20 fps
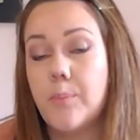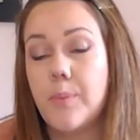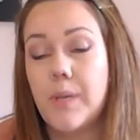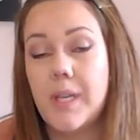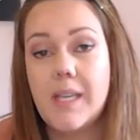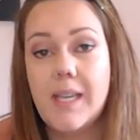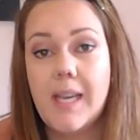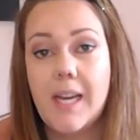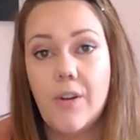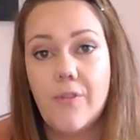be
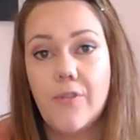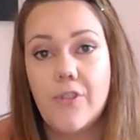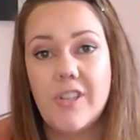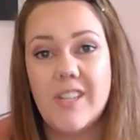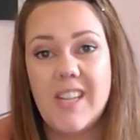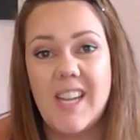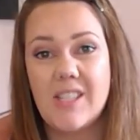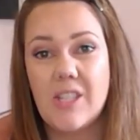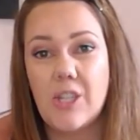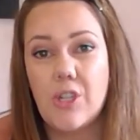careful
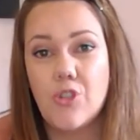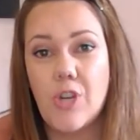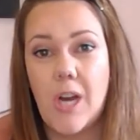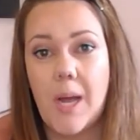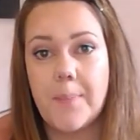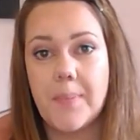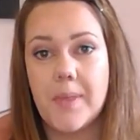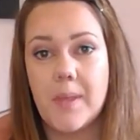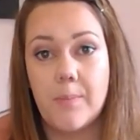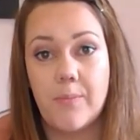not to
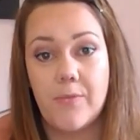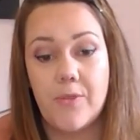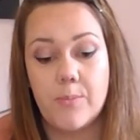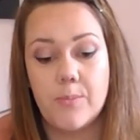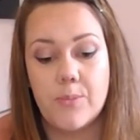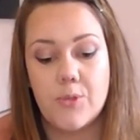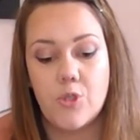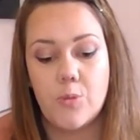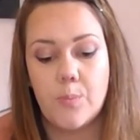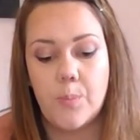drop them from
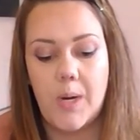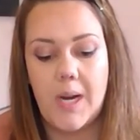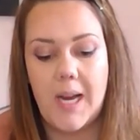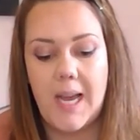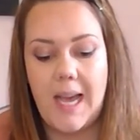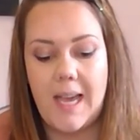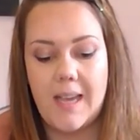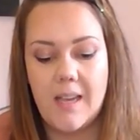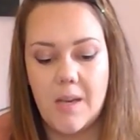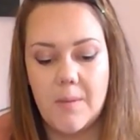super
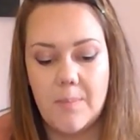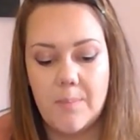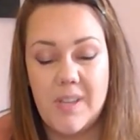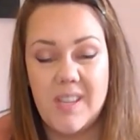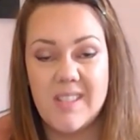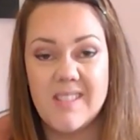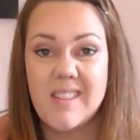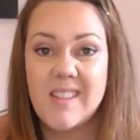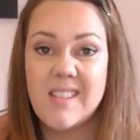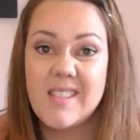high up
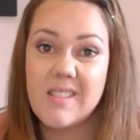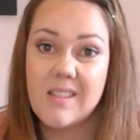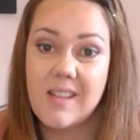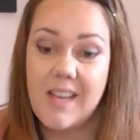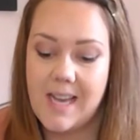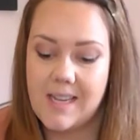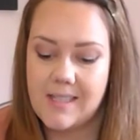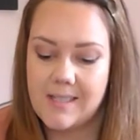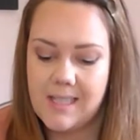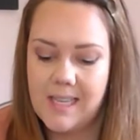because it is
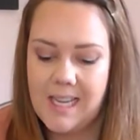glass